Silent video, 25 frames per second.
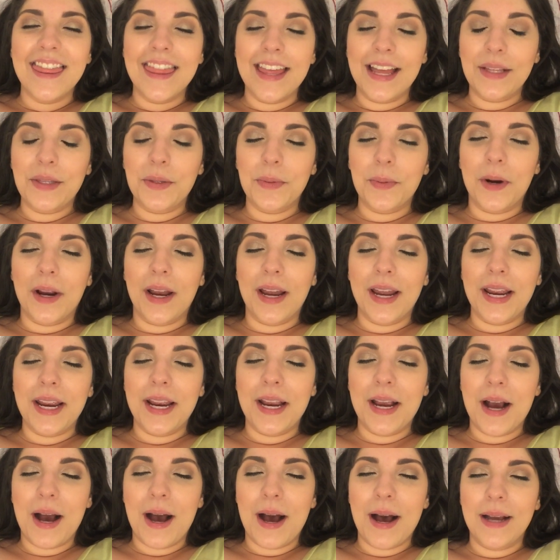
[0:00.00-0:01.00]
that's where I
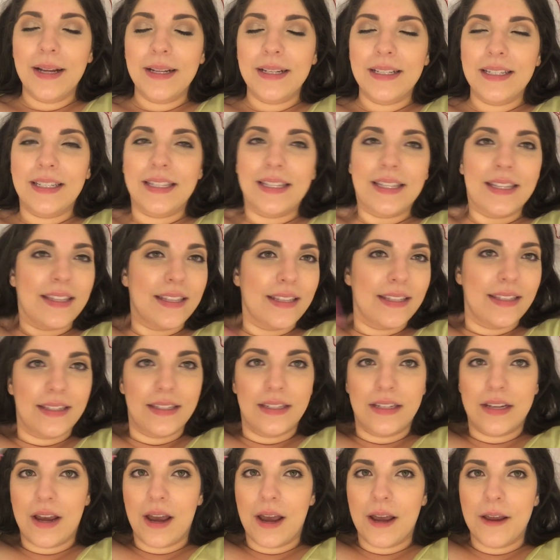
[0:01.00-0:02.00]
got this
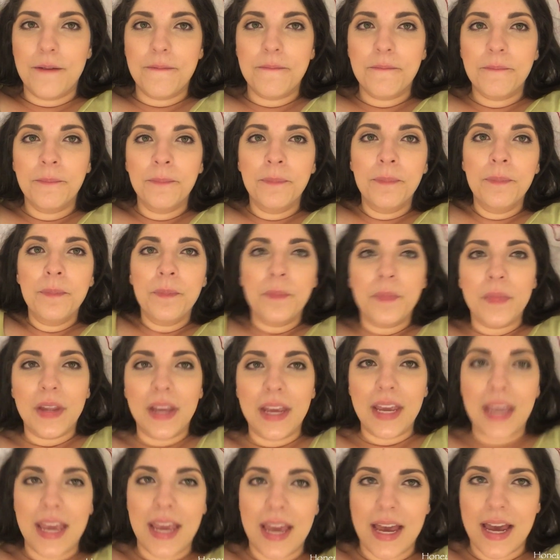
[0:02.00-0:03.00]
done
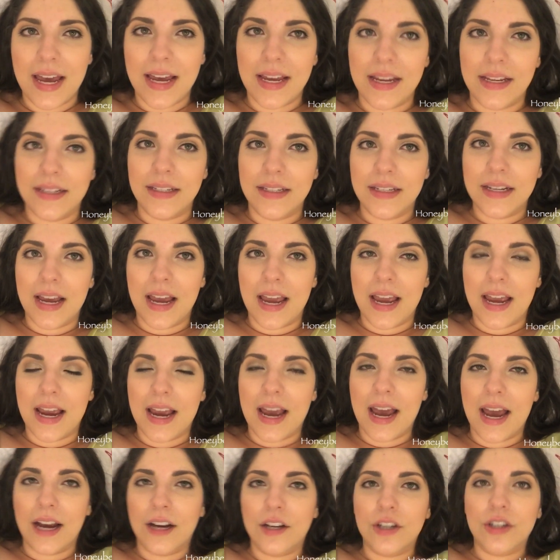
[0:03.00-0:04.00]
and I
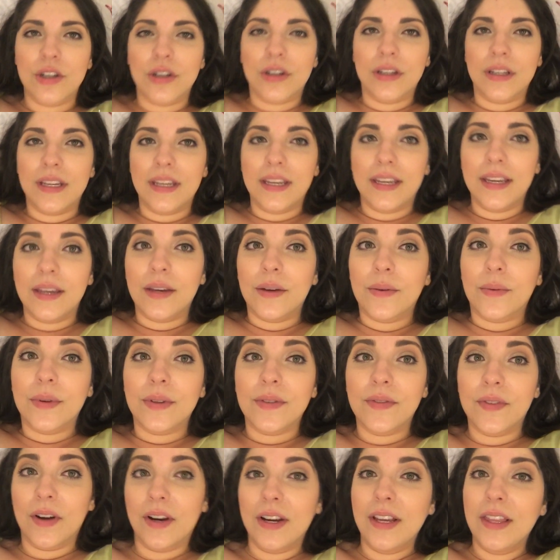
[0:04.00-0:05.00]
actually
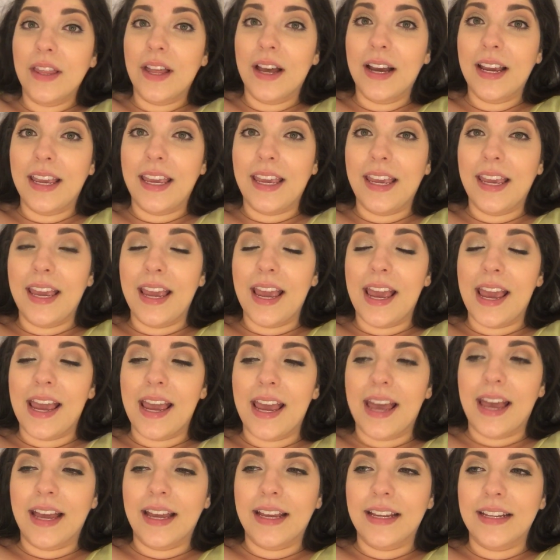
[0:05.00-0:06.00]
was very lucky
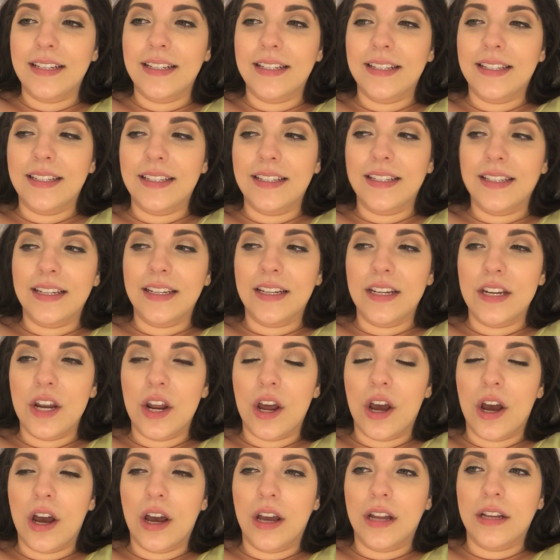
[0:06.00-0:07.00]
and did
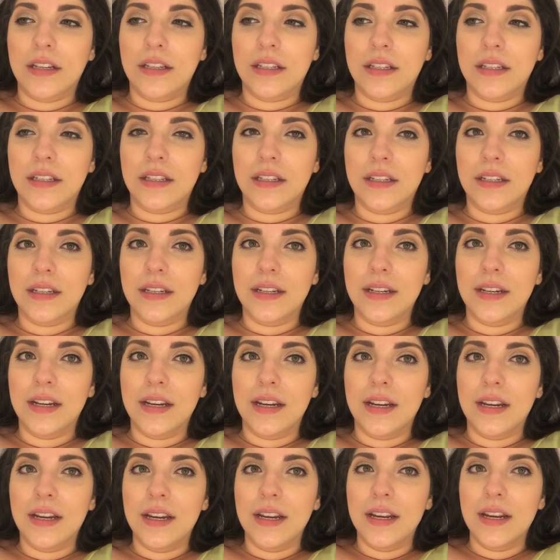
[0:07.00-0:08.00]
not
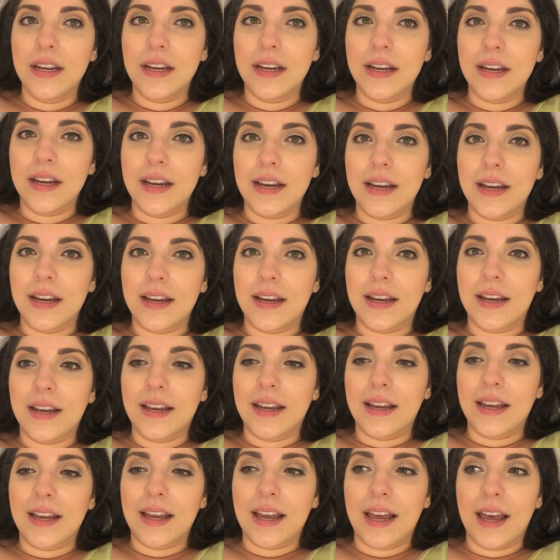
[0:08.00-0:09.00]

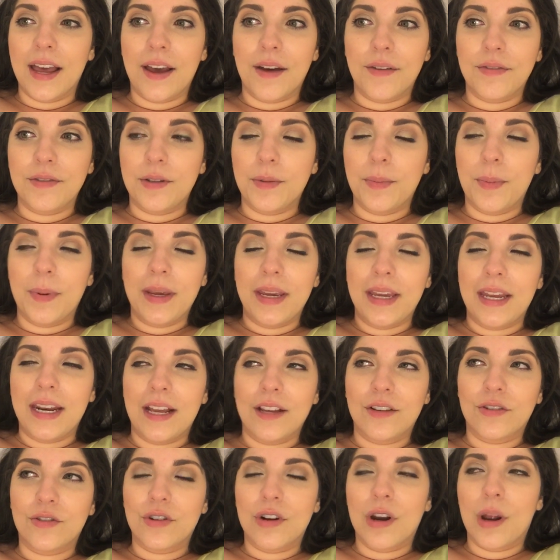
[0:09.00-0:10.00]
have to pay an
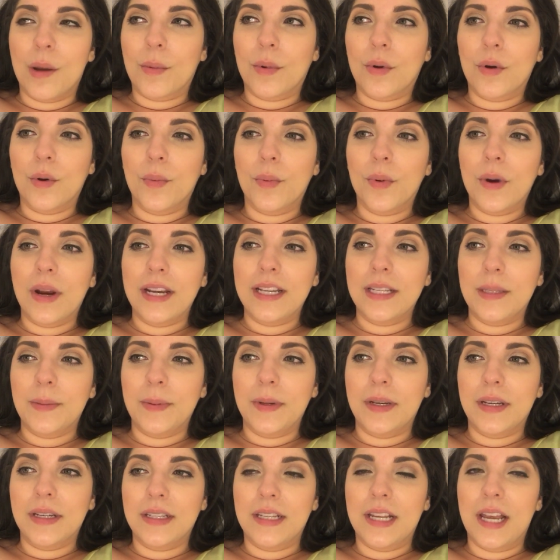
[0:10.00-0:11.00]
astronomical price
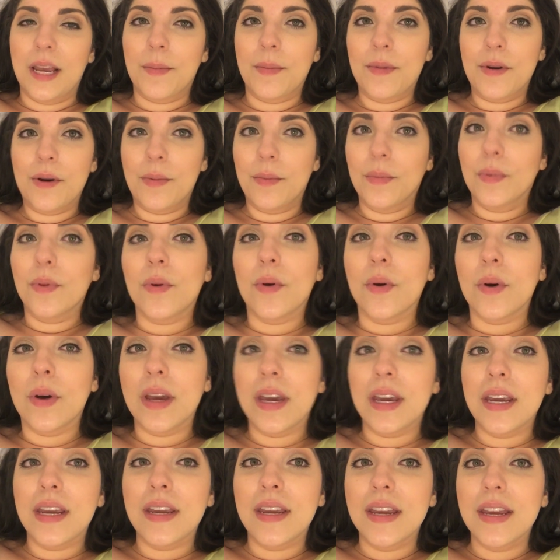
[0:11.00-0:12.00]
because I am an
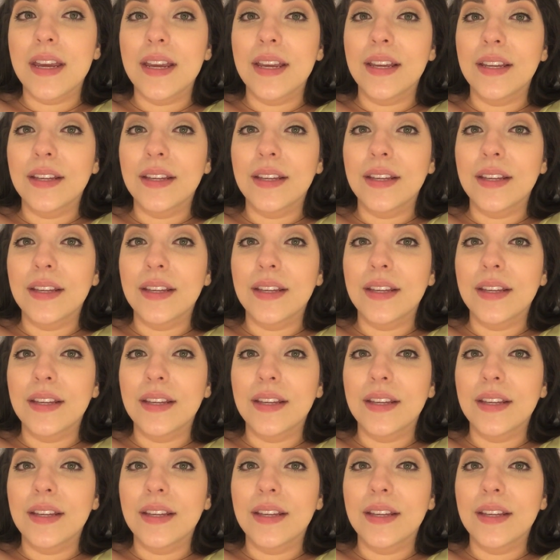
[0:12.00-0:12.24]
employee.